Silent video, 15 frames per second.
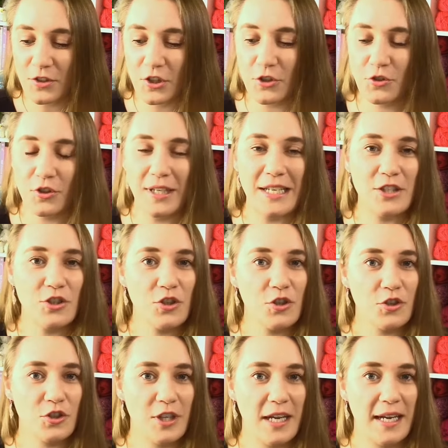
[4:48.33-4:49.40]
So Tunisian
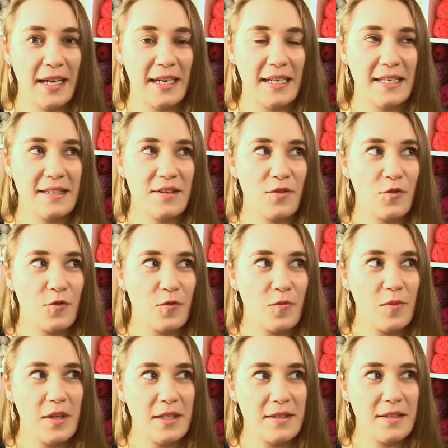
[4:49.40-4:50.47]
crochet is a
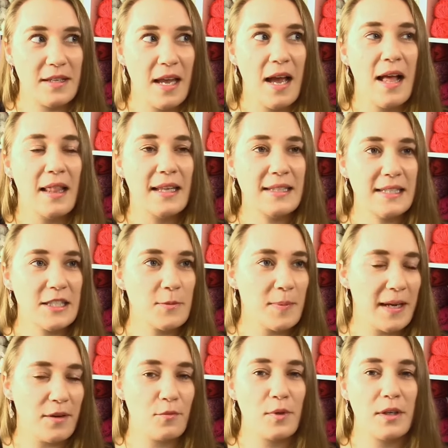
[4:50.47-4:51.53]
it's let's
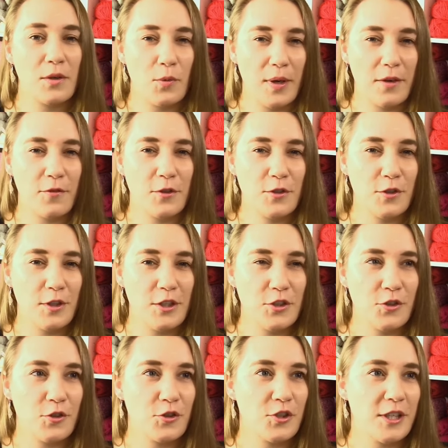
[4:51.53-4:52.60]
explain real quick what
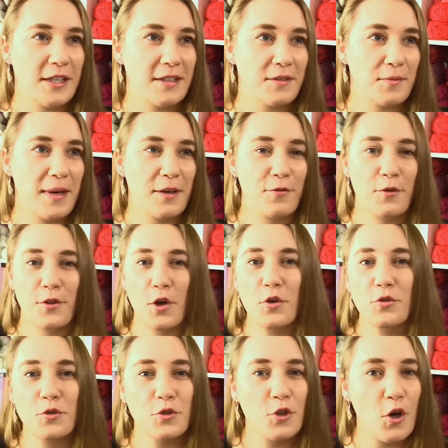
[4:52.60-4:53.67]
Tunisian crochet is, right? For
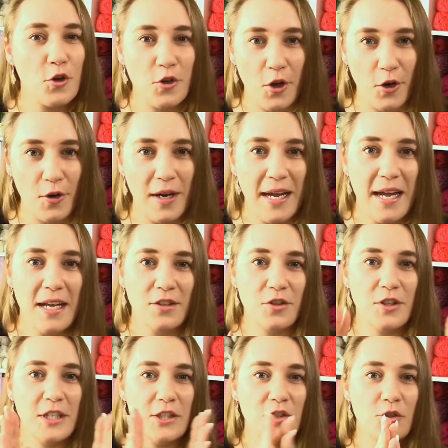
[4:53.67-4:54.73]
those who don't know.
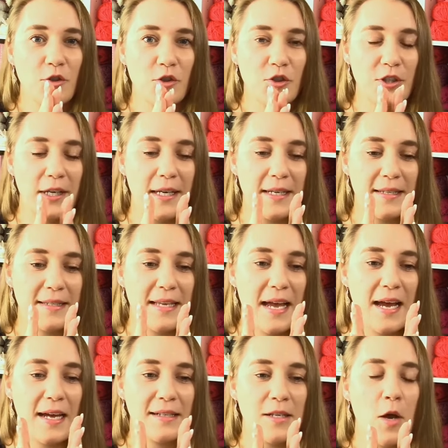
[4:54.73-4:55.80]
Tunisian crochet is
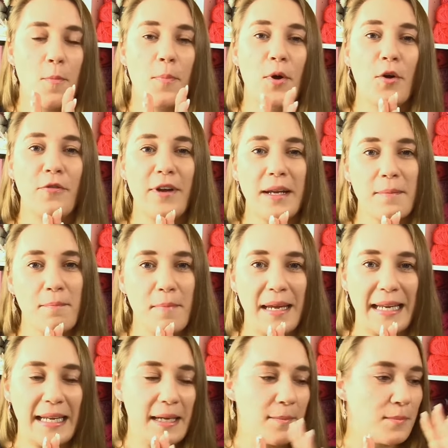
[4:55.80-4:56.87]
that perfect
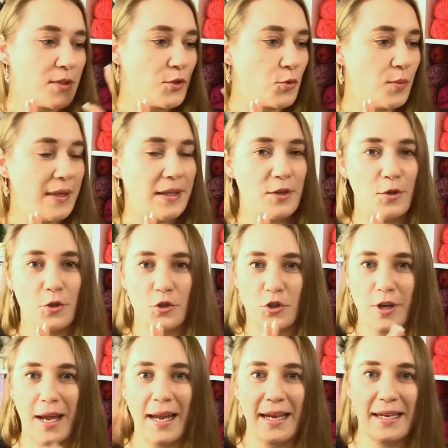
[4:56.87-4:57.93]
medium between
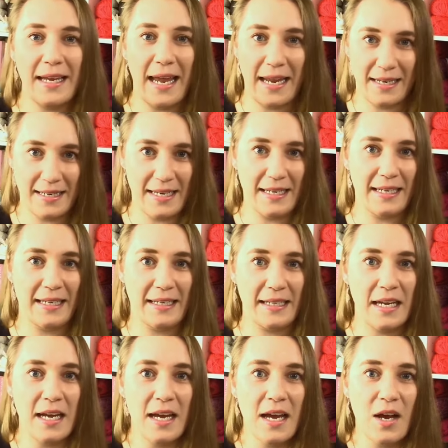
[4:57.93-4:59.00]
crocheting and
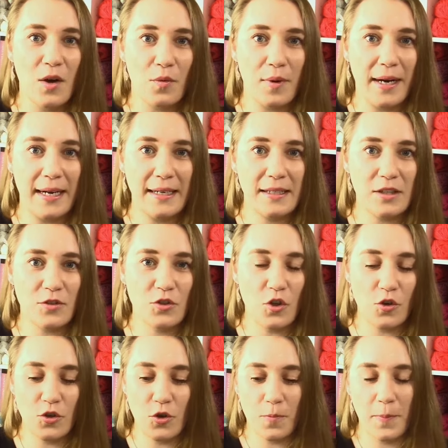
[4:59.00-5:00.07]
knitting, right?
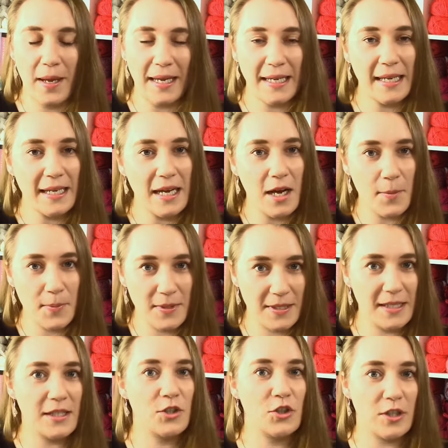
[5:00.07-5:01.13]
So you're picking up
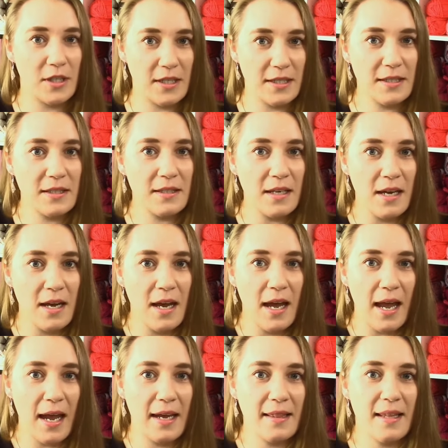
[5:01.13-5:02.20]
stitches
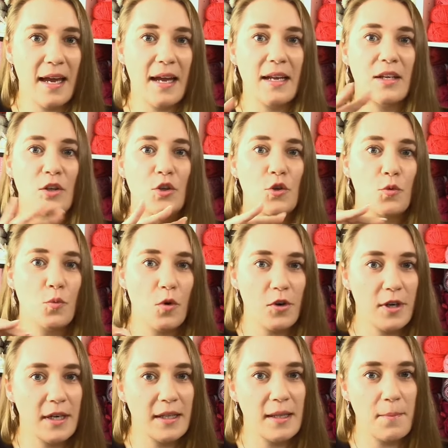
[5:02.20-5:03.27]
and then you
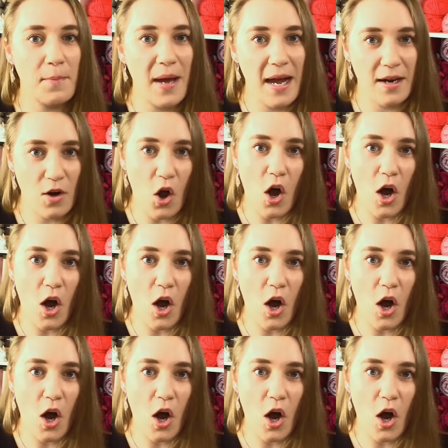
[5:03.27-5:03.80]
working them back